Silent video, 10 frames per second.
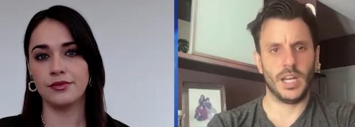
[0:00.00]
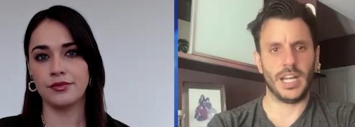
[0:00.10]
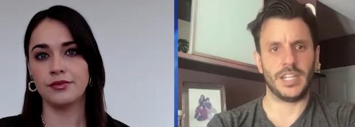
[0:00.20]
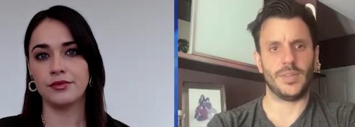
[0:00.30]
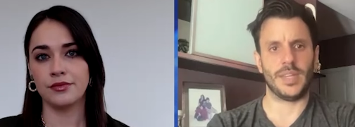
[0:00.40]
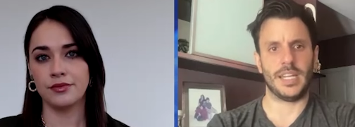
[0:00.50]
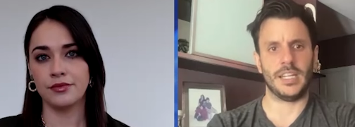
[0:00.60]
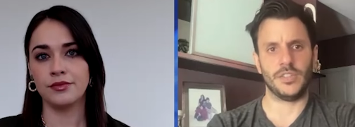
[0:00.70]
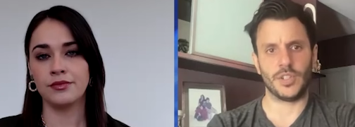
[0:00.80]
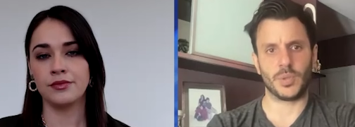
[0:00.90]
Speaker 1: I know that
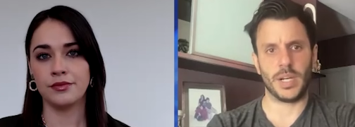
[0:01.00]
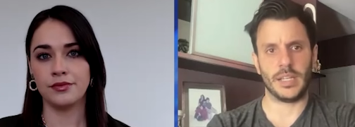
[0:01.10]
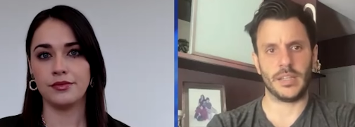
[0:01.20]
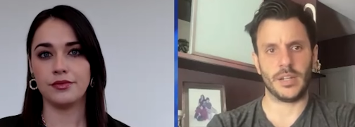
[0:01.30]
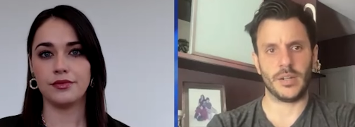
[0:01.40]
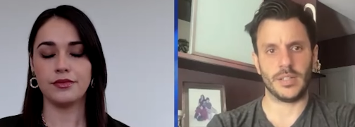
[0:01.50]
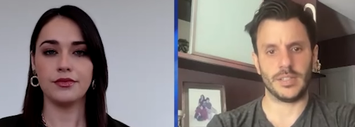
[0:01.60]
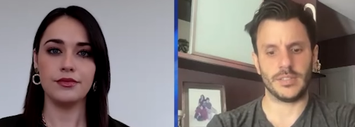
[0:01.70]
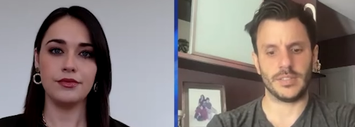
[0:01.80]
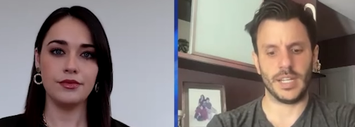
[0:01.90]
in Ukraine, there
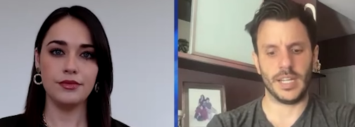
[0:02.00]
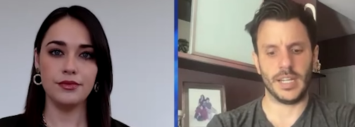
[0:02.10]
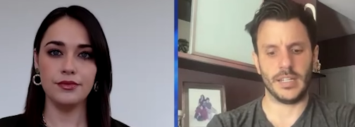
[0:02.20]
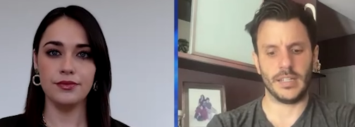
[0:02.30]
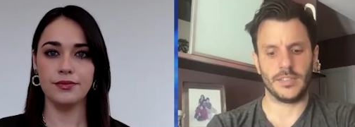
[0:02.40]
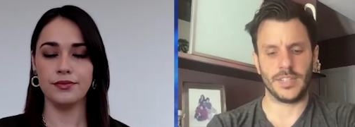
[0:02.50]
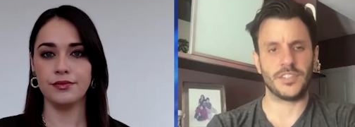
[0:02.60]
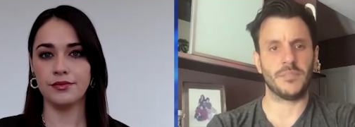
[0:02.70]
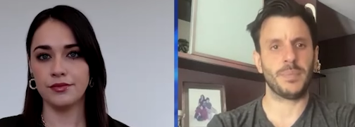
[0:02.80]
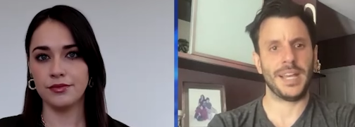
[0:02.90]
is a
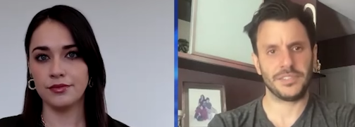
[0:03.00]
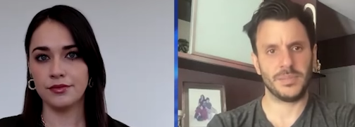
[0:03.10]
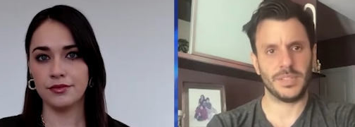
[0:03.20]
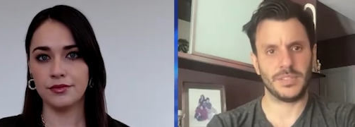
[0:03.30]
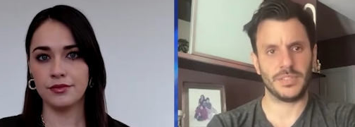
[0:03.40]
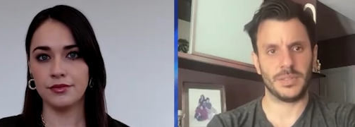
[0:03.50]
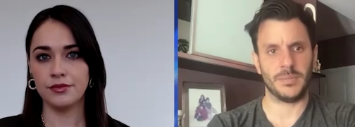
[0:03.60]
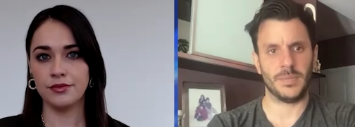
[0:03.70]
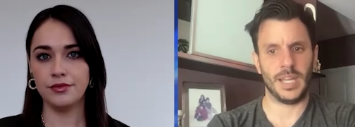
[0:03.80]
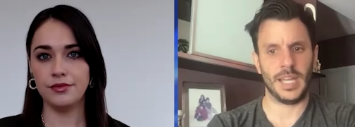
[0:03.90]
sense of
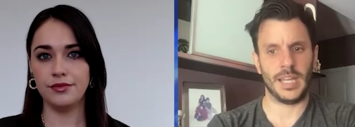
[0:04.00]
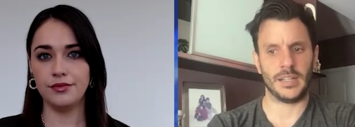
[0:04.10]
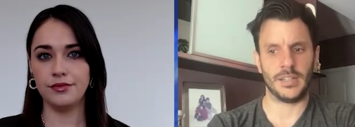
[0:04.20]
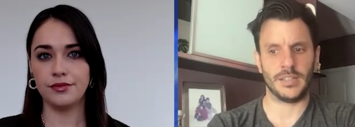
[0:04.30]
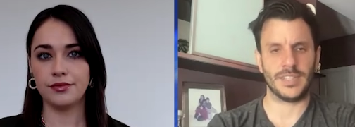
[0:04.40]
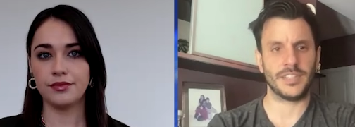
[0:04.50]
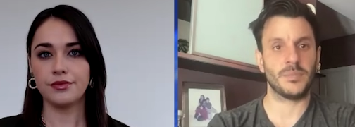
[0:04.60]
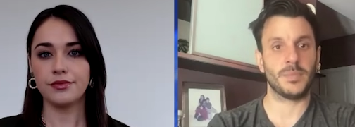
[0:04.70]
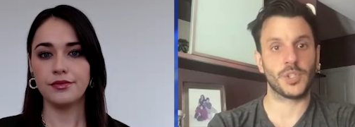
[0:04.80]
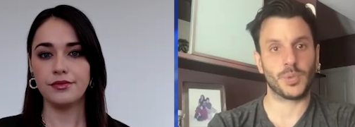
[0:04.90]
pessimism and a sense
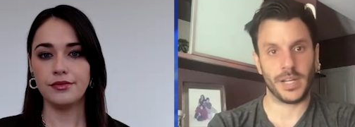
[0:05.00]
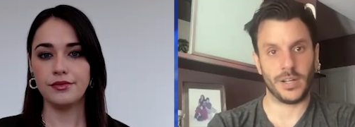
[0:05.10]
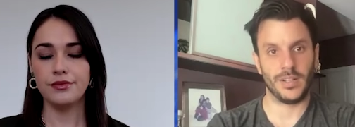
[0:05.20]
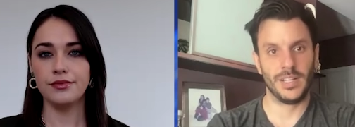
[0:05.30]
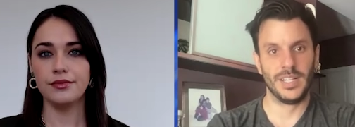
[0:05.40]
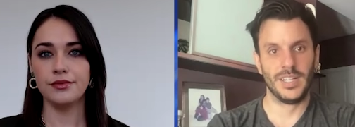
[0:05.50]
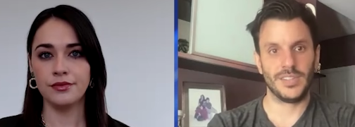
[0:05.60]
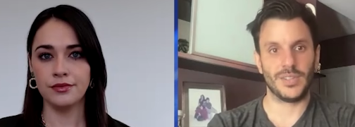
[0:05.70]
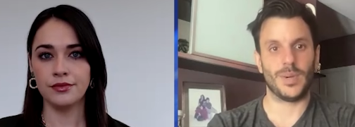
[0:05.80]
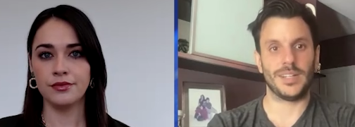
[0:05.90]
of betrayal.
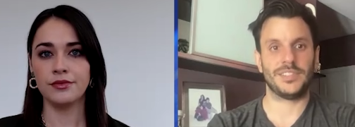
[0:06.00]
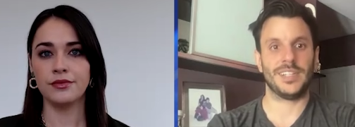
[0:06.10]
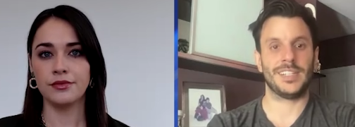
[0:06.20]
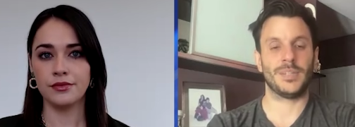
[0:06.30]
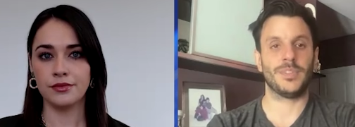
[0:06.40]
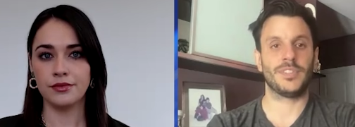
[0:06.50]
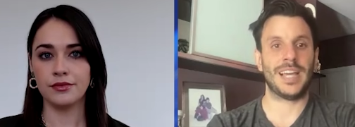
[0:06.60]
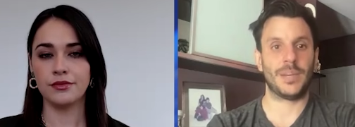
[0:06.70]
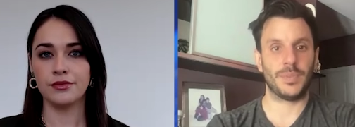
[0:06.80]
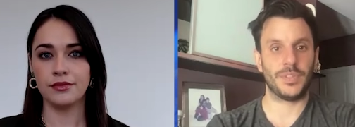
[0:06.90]
The West said that it would
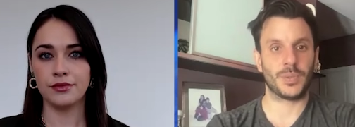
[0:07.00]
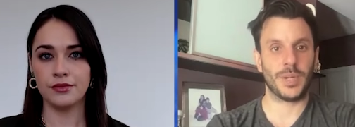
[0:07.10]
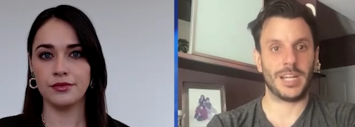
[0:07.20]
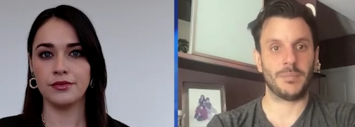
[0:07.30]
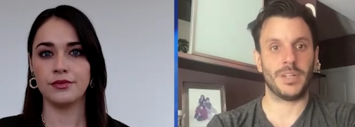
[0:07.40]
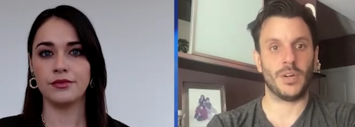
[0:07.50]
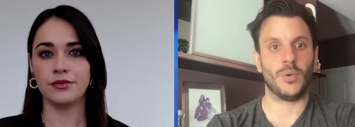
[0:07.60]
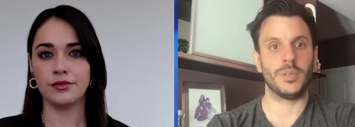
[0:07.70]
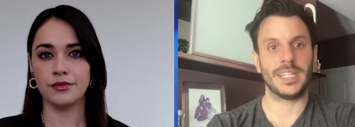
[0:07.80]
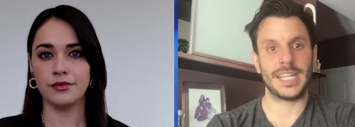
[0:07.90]
stand with Ukraine, but
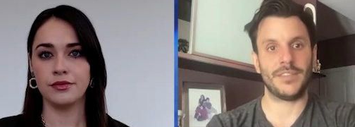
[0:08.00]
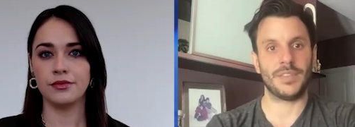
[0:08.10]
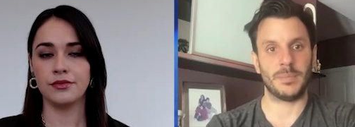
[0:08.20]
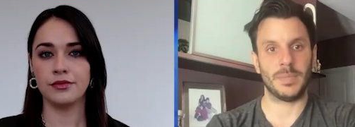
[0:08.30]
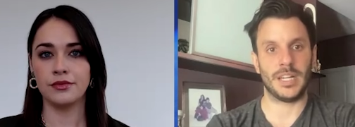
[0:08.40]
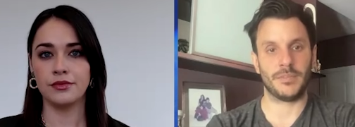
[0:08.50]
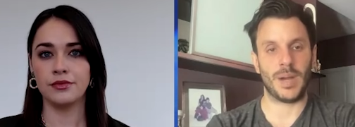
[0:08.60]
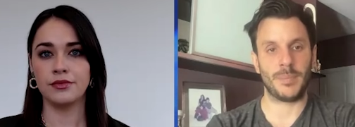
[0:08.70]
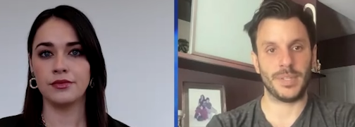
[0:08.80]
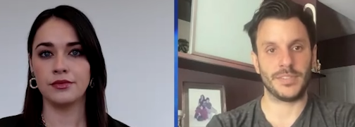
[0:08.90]
only gave them enough
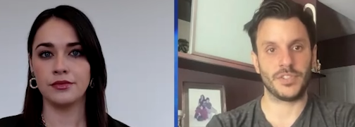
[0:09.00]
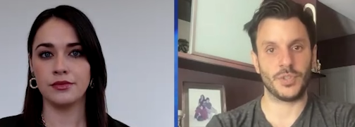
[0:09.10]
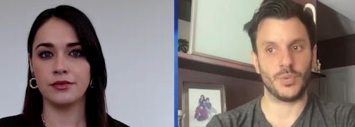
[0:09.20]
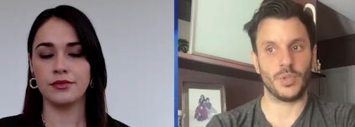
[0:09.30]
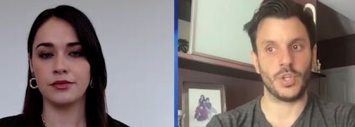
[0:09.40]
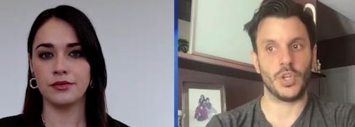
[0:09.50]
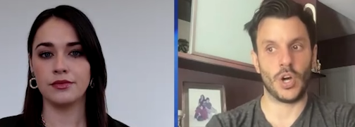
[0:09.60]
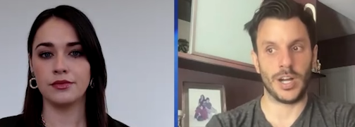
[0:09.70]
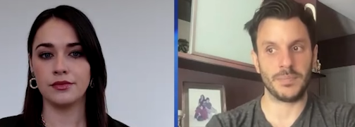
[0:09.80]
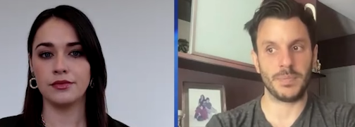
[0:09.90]
weapons to
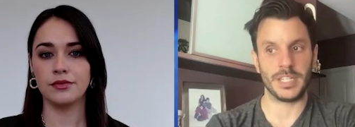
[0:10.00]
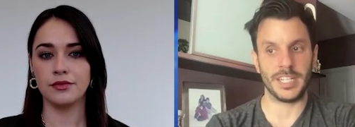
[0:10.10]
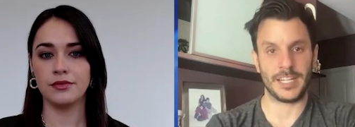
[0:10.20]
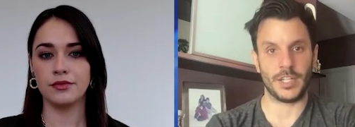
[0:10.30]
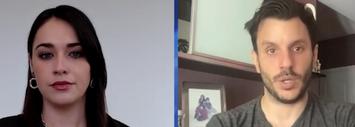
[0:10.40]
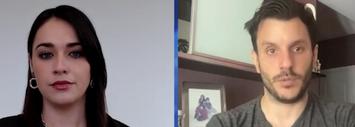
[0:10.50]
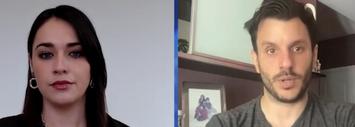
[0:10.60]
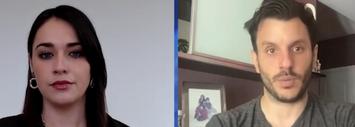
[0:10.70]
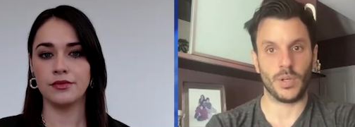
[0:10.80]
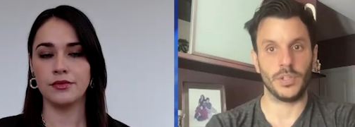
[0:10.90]
not be taken
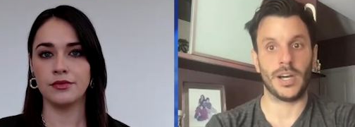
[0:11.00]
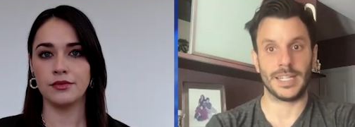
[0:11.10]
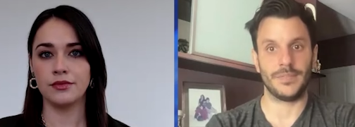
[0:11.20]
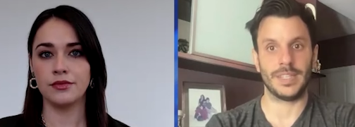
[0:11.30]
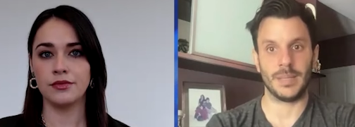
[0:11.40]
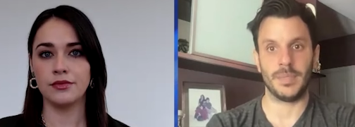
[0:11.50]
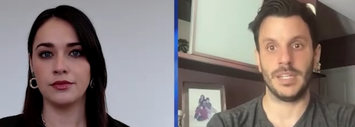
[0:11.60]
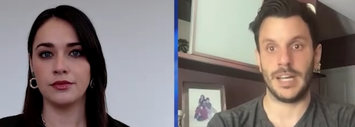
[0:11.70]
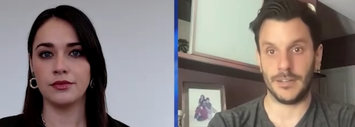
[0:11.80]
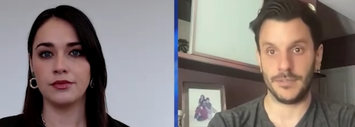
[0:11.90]
over while not giving them
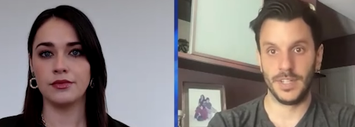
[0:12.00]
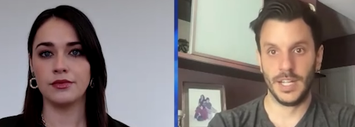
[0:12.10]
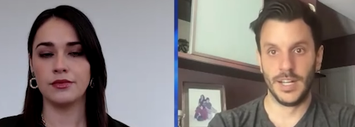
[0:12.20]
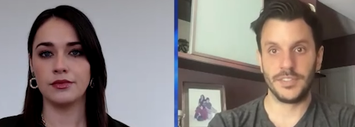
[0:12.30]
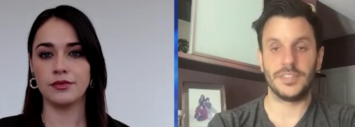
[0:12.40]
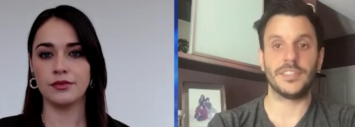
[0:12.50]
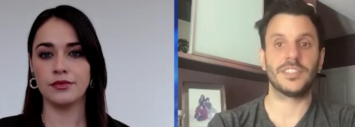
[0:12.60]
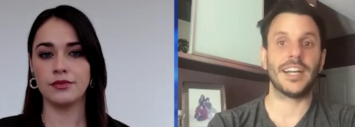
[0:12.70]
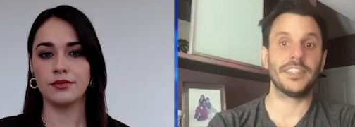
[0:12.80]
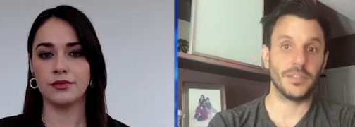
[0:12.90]
enough to
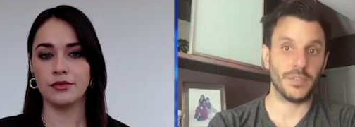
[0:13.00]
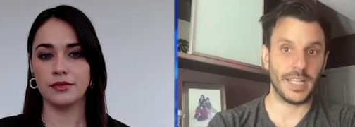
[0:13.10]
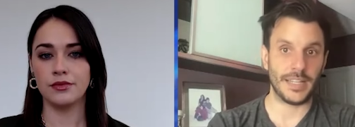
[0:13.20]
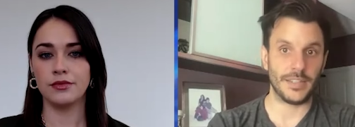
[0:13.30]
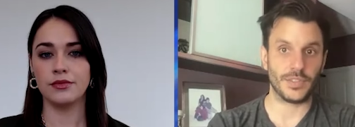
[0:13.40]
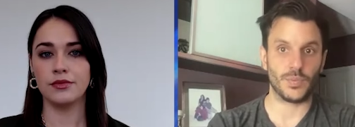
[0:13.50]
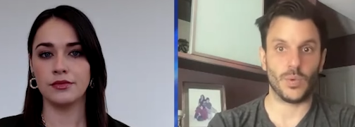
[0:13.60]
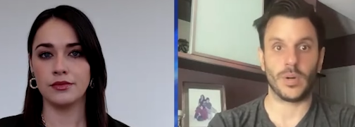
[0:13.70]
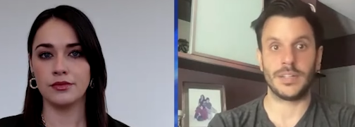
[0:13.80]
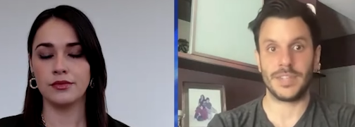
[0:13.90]
decisively end this
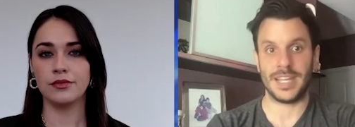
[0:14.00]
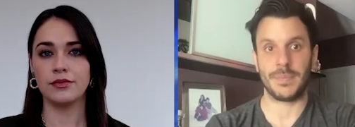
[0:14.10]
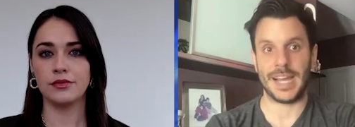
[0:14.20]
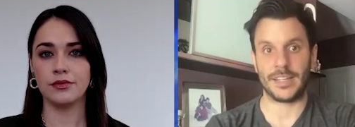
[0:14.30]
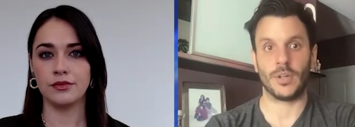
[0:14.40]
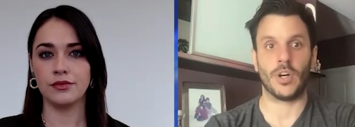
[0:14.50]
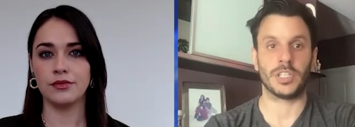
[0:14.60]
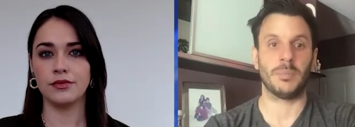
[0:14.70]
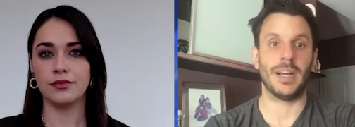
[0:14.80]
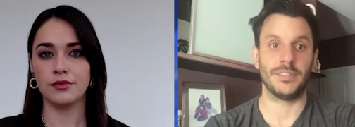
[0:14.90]
war and take back their
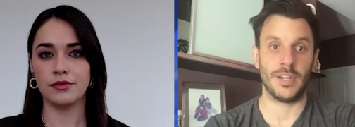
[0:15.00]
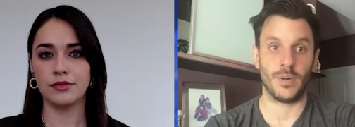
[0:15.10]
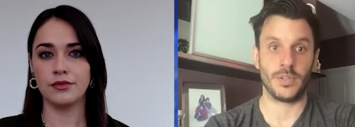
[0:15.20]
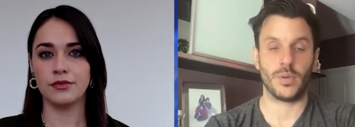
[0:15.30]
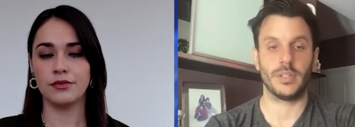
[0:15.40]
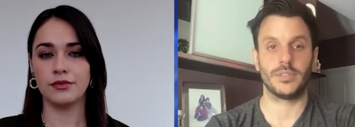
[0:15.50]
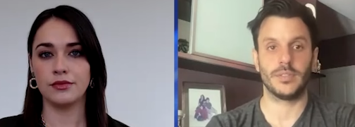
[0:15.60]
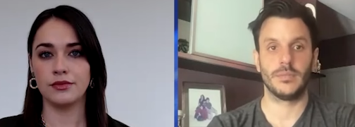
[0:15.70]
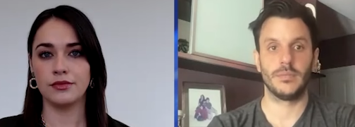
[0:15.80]
occupied territories.